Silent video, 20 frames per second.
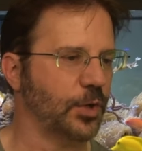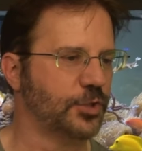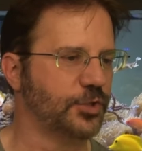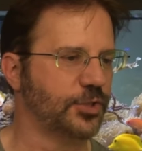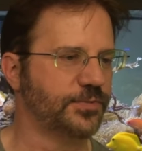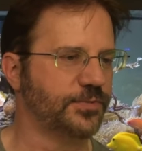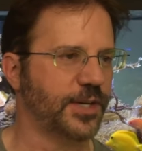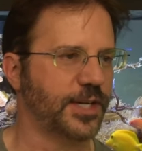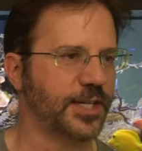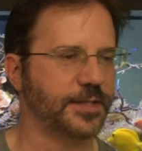
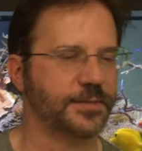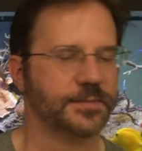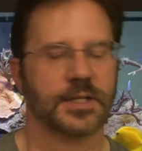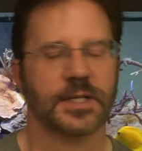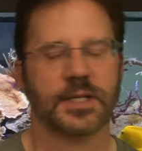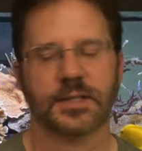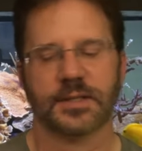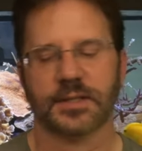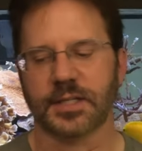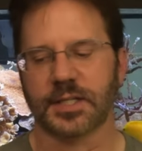just fine.
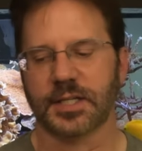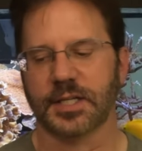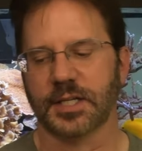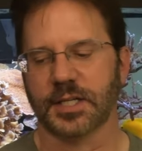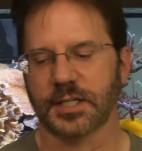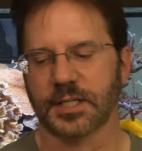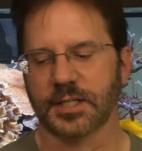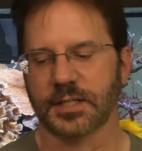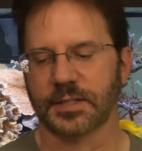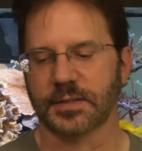The
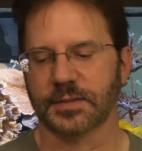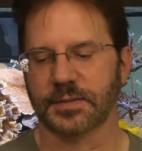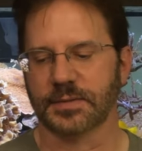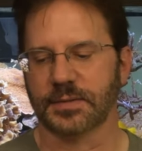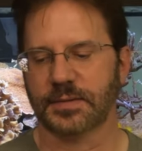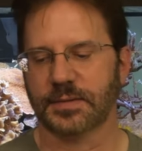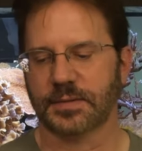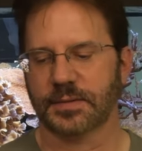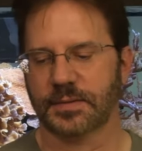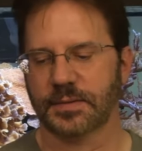uh,
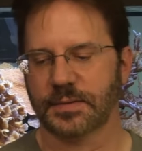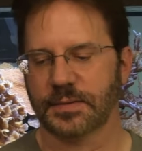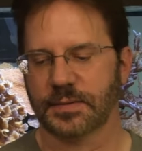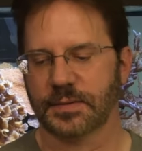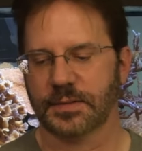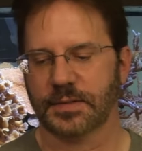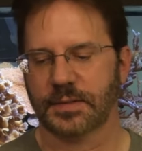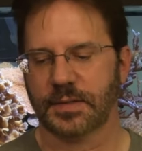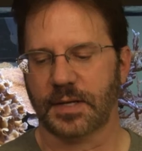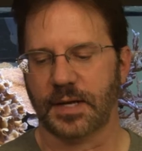
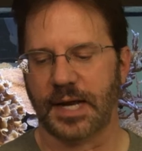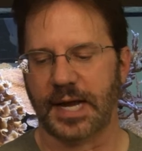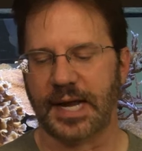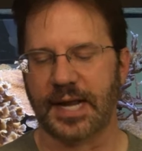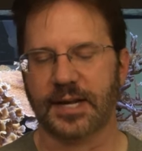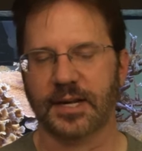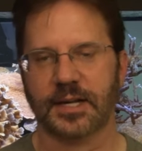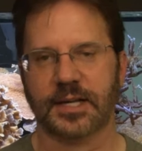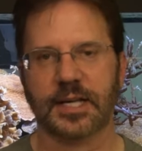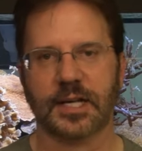
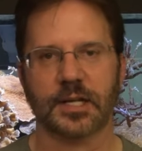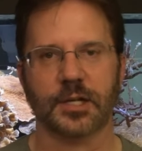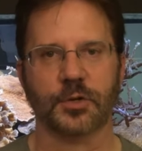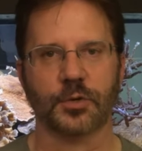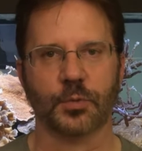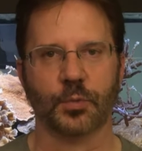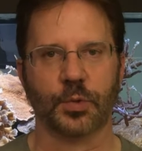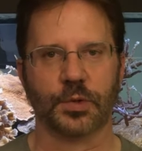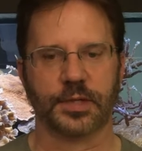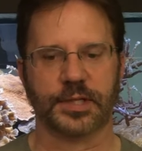I get a
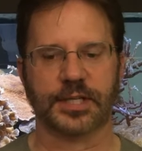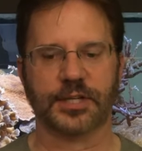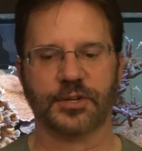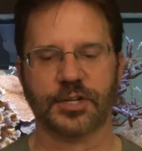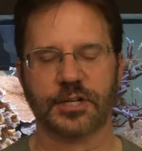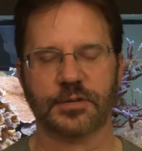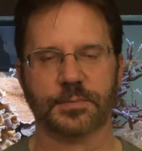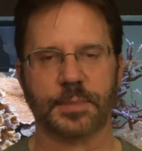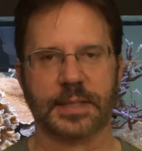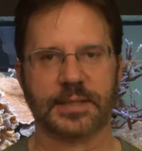little
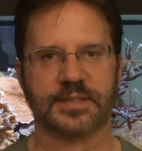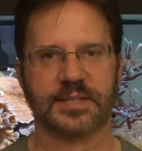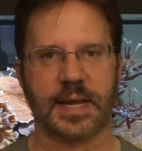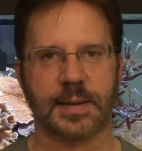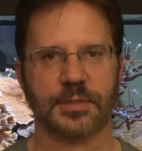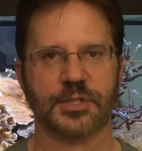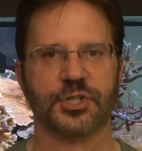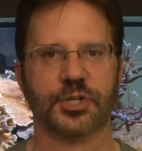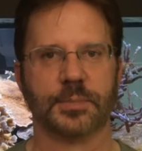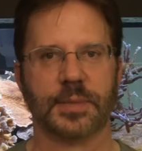leery about
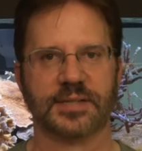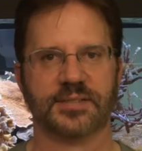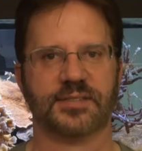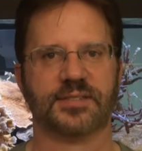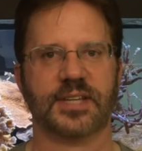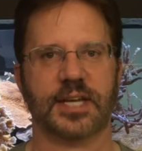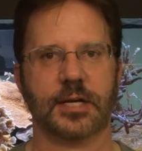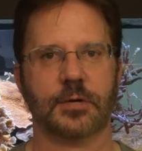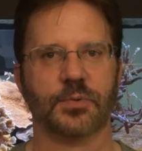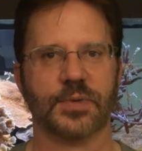damaging my
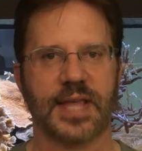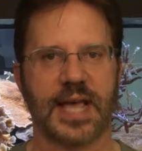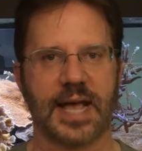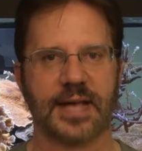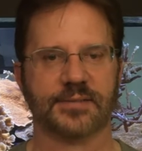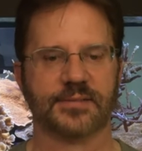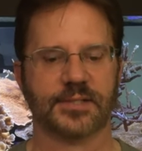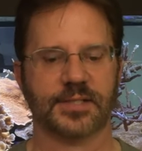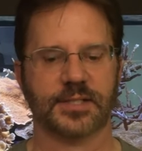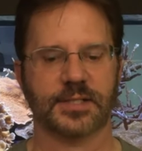sink with
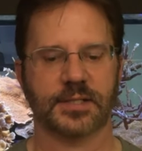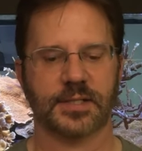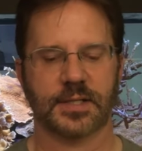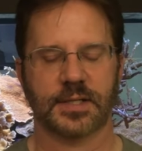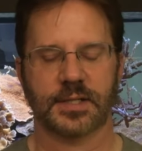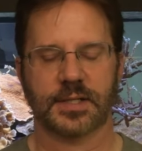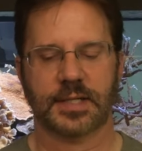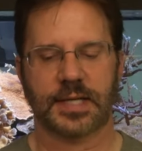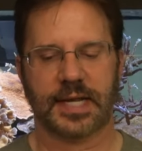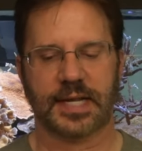acid,
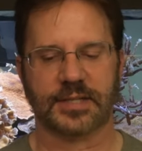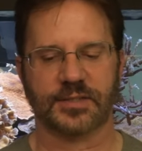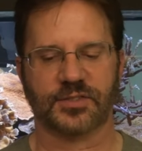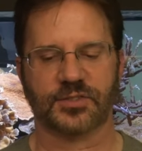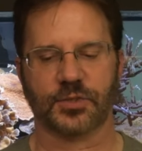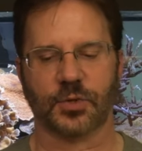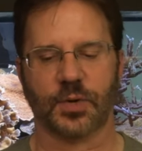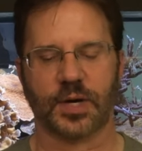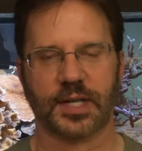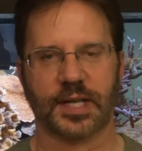and
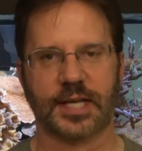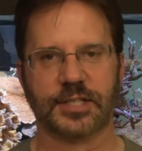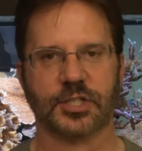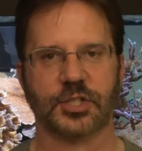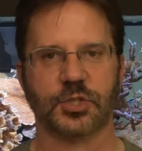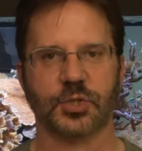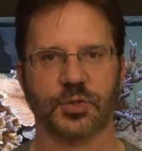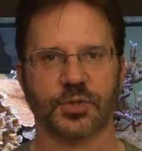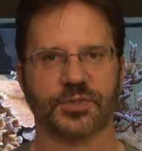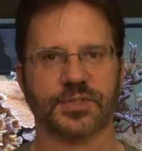so I like to
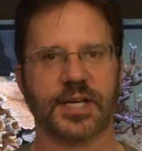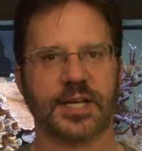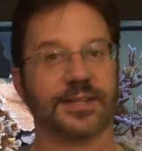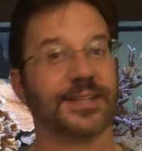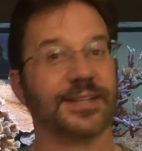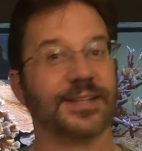do those kind of things